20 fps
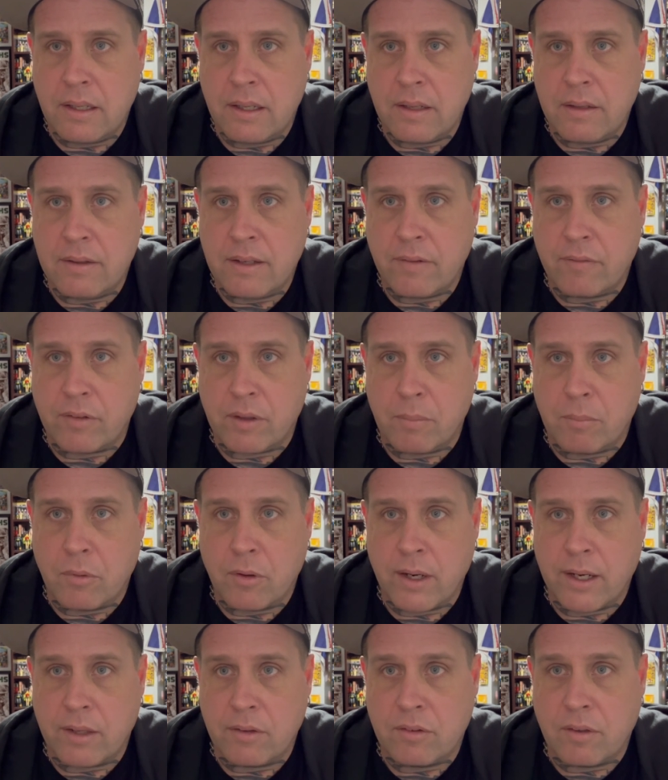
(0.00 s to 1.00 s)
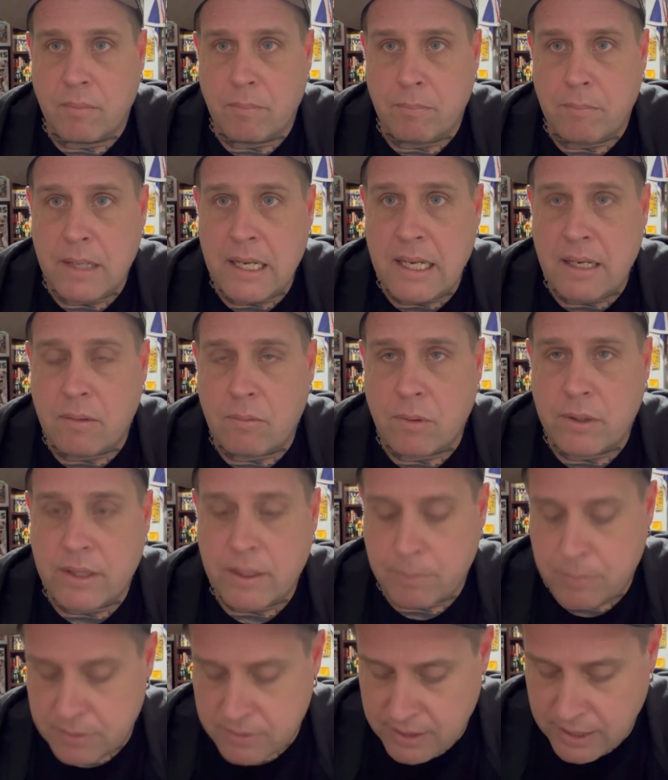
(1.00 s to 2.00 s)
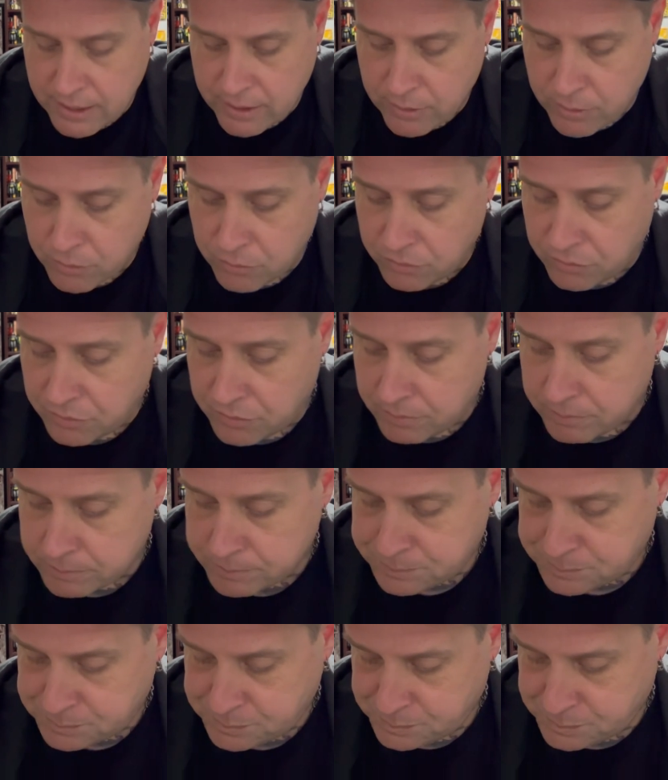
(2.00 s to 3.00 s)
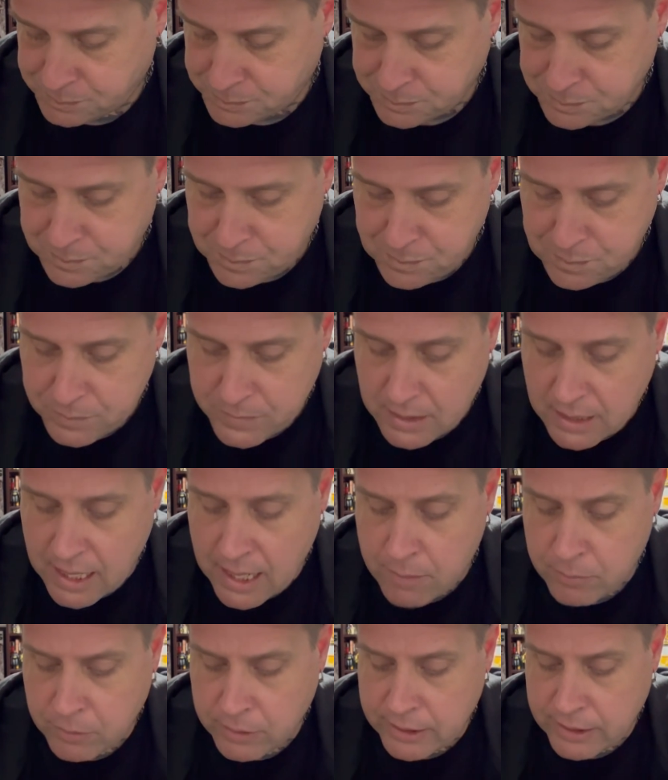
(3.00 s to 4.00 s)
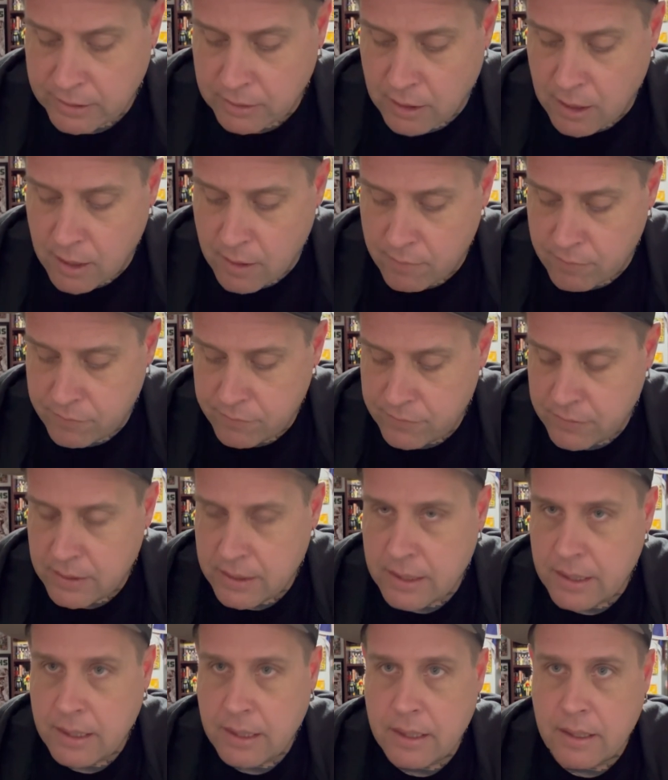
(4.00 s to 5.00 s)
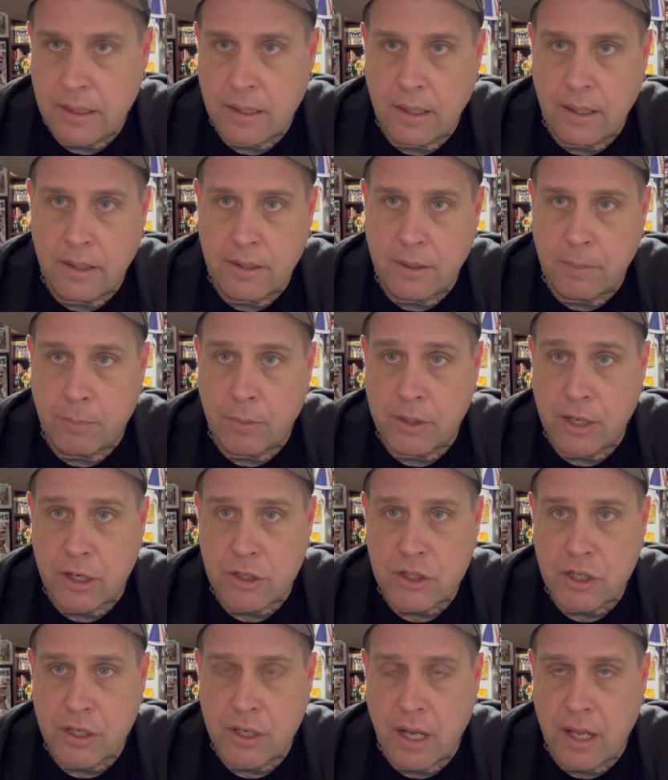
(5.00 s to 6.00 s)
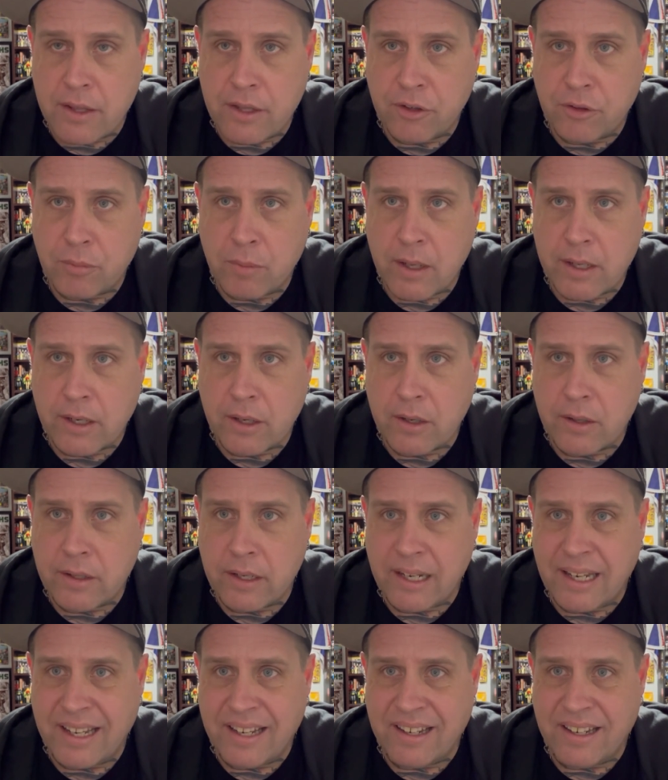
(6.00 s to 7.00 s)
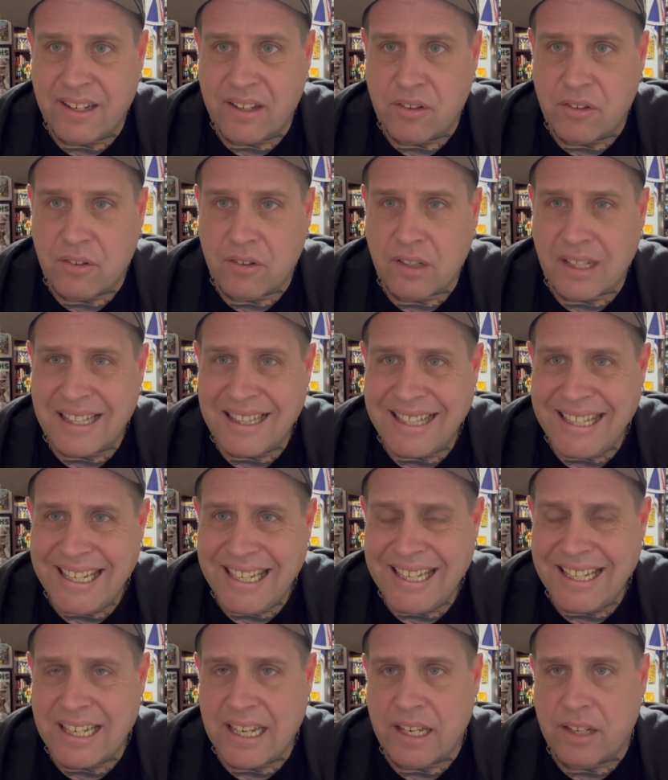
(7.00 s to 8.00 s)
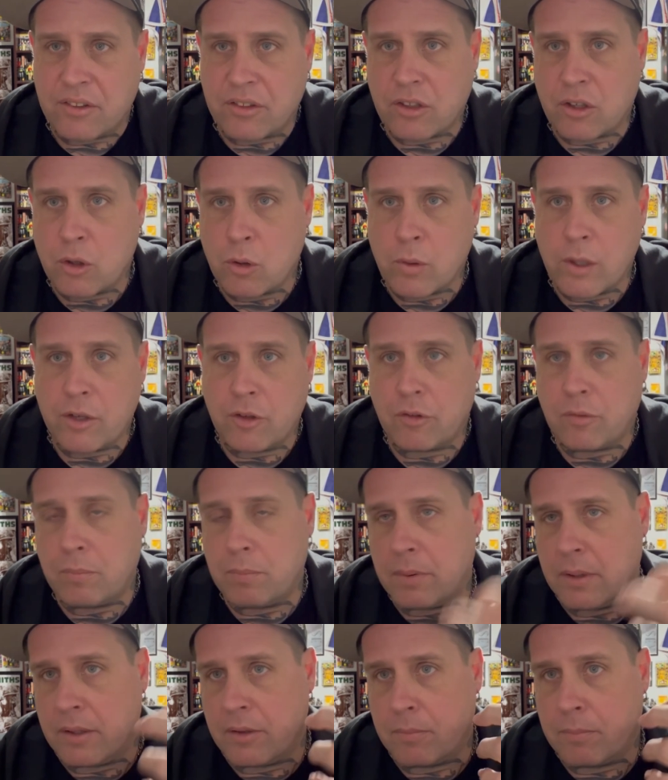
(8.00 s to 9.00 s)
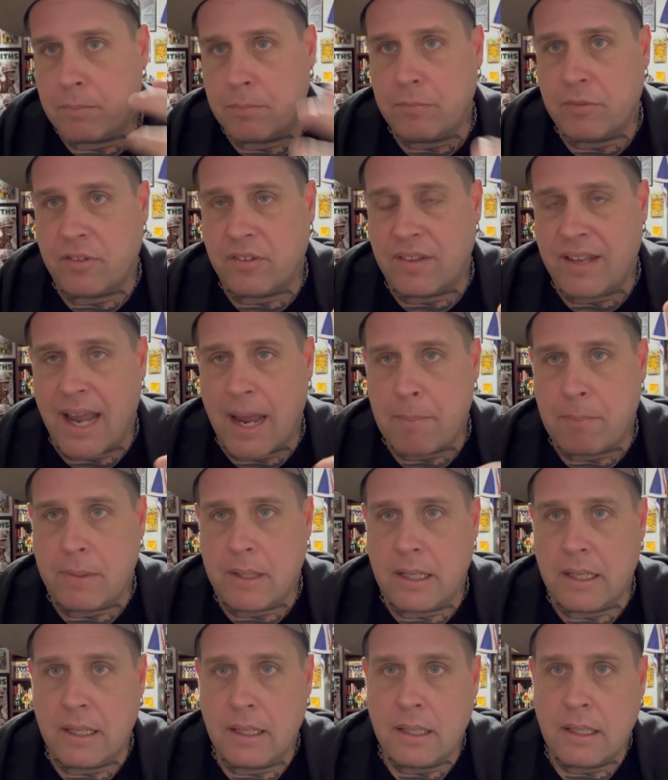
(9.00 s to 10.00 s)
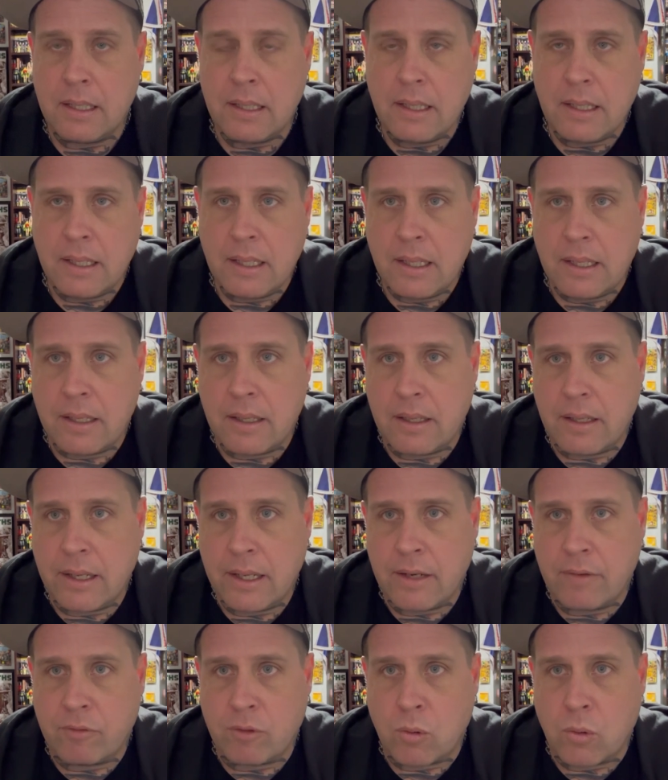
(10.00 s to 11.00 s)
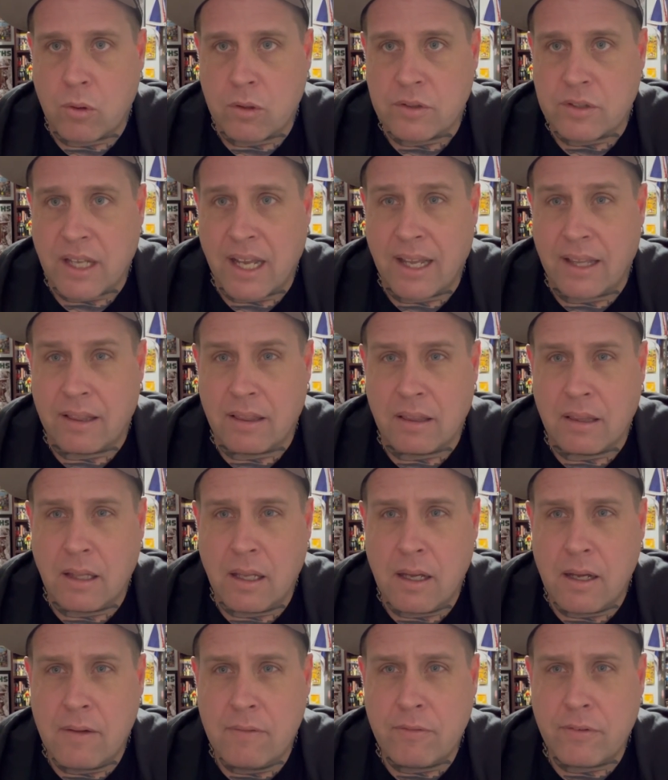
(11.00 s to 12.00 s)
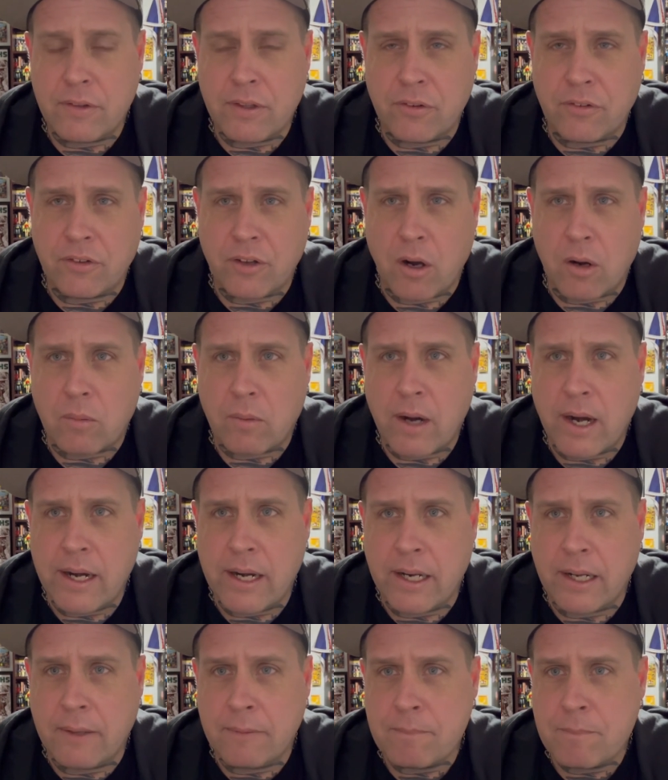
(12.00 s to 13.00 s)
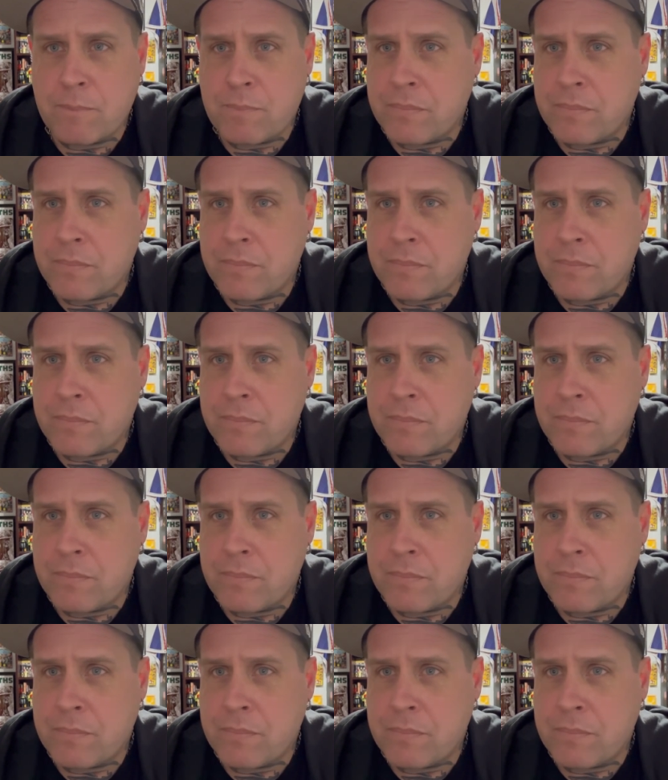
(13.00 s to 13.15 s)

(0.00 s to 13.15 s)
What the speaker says: definitely bring some meat with the potatoes. I really love the production on this record. It is clean, it's crisp, it's snappy, and of course I love the songwriting,